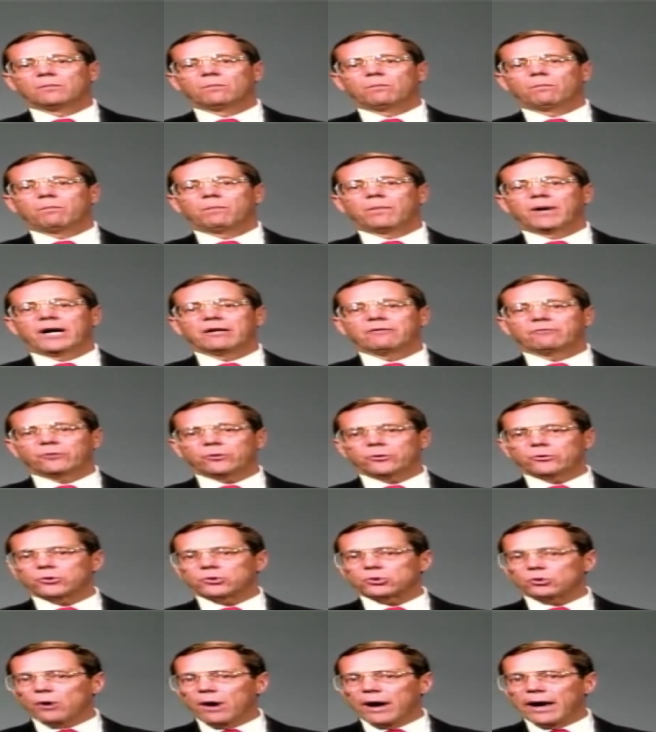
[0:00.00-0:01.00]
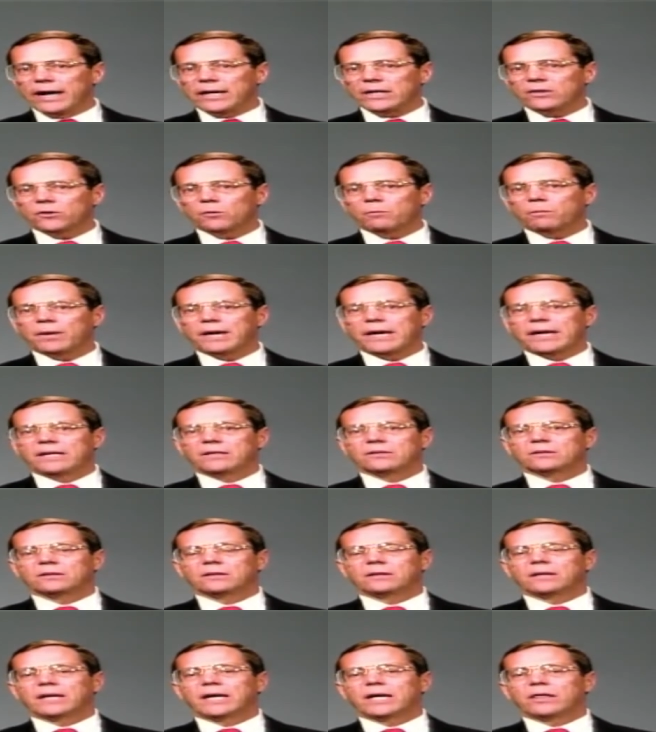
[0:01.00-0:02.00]
by first drying the paint
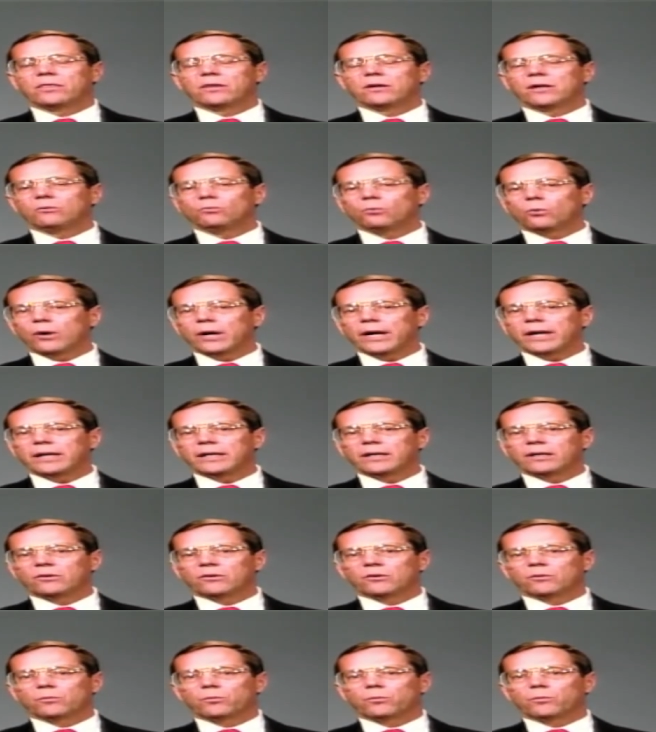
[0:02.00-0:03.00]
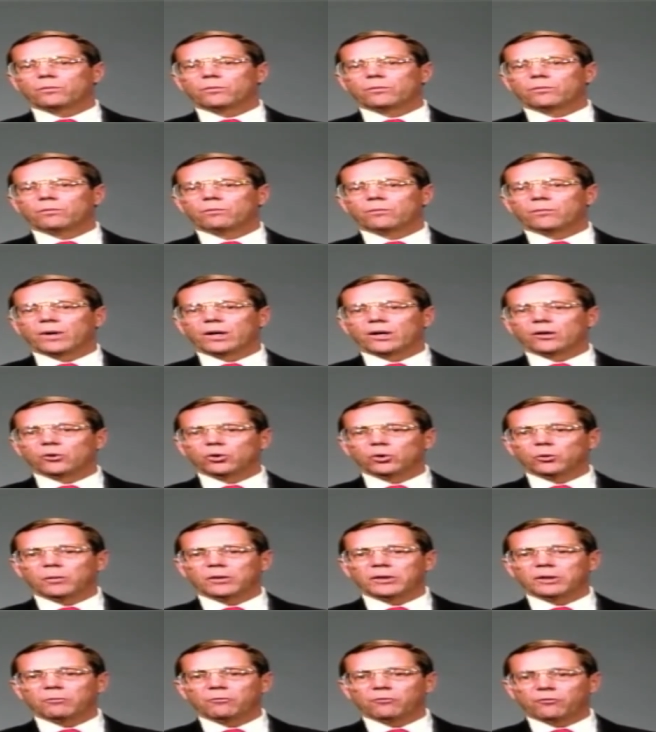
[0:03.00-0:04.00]
and then weighing the
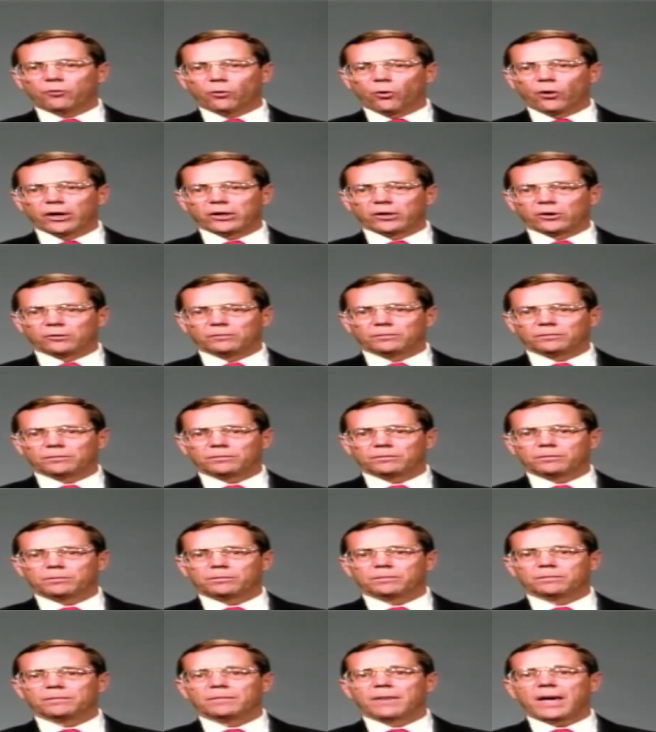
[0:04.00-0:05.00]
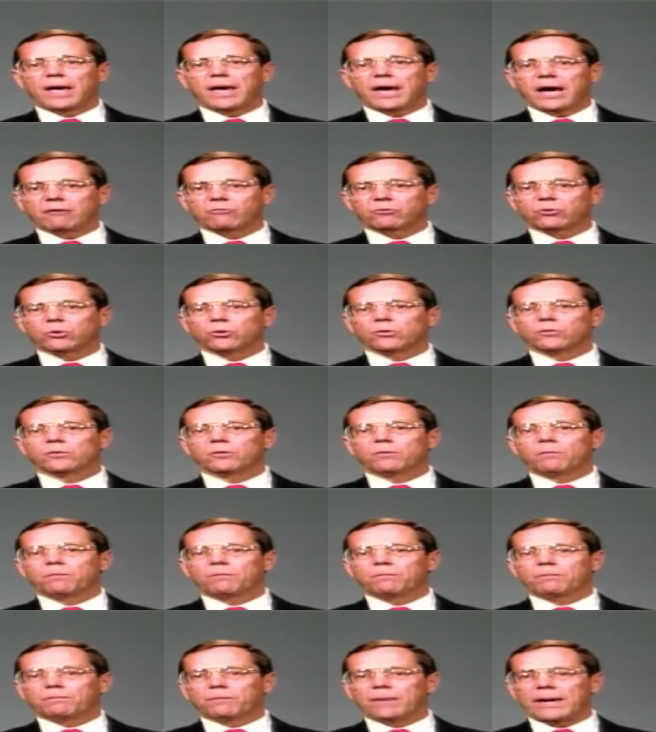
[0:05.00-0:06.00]
aluminum foil after the
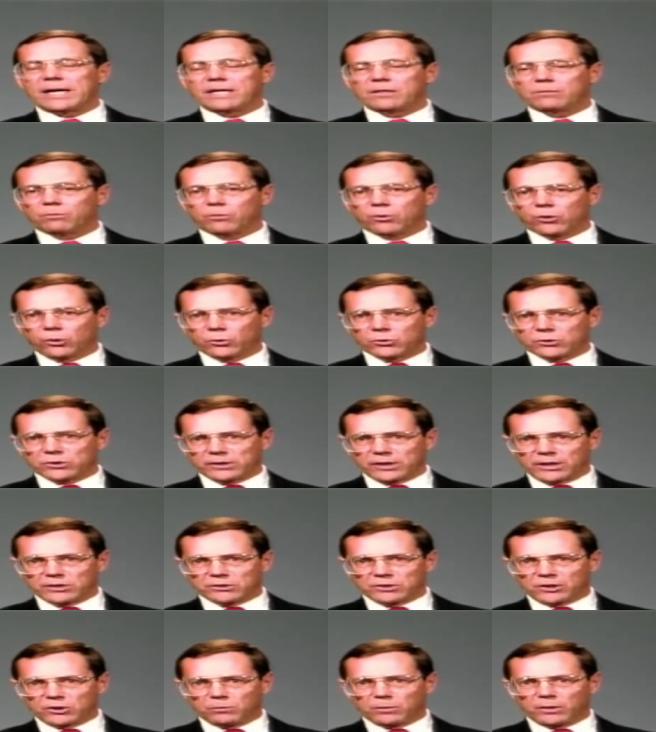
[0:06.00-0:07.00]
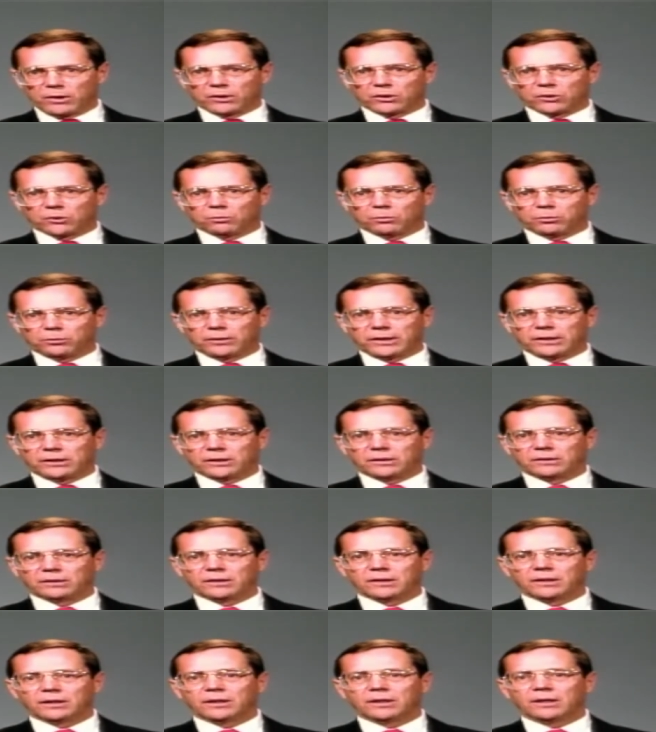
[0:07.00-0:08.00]
paint process has been
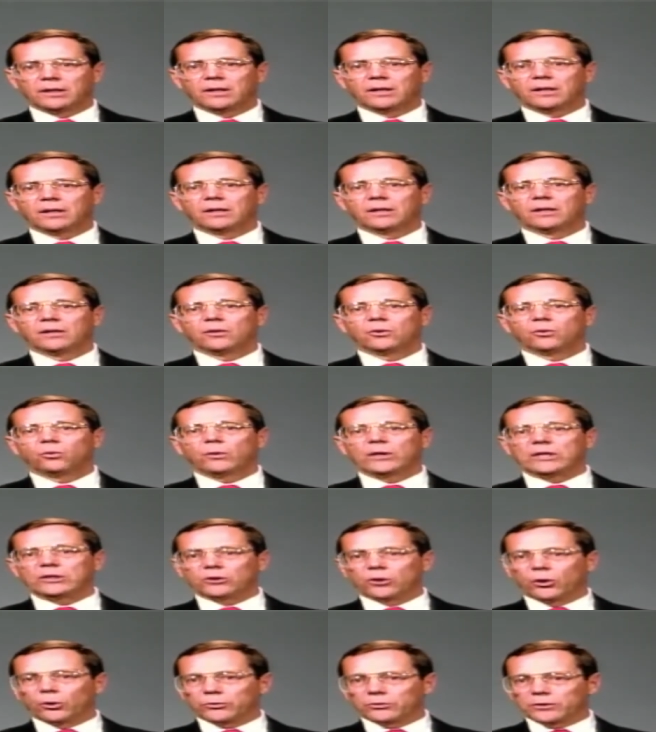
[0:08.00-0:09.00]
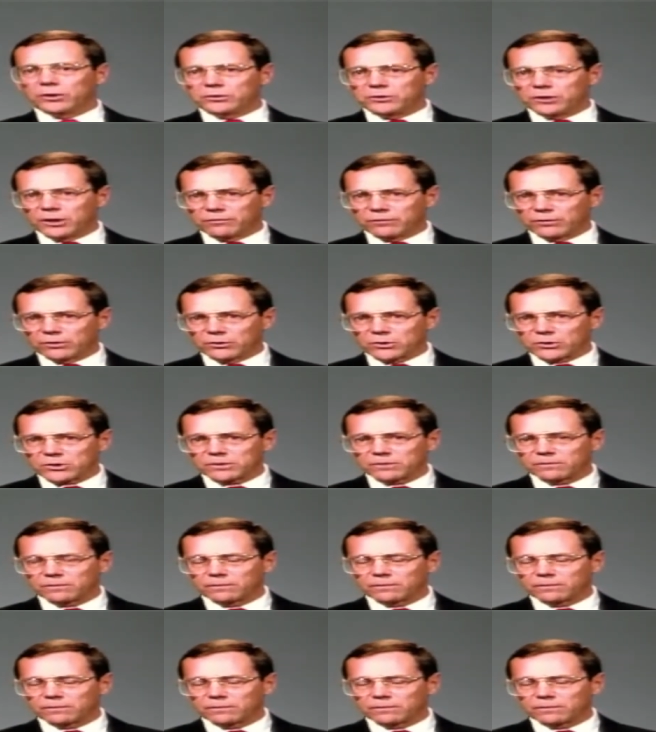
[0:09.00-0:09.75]
completed. We note the difference.